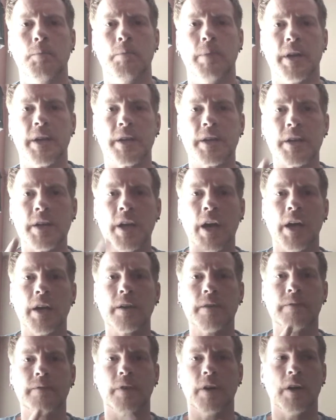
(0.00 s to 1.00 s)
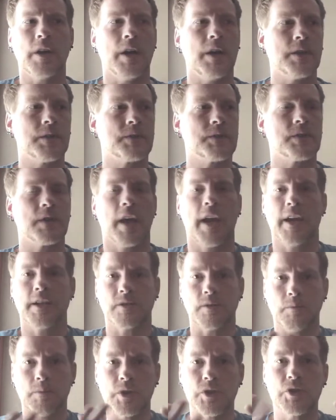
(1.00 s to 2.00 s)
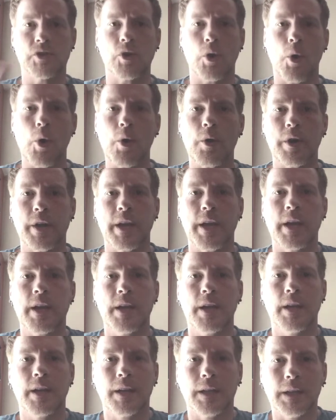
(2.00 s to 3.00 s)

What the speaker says: but none of us as a majority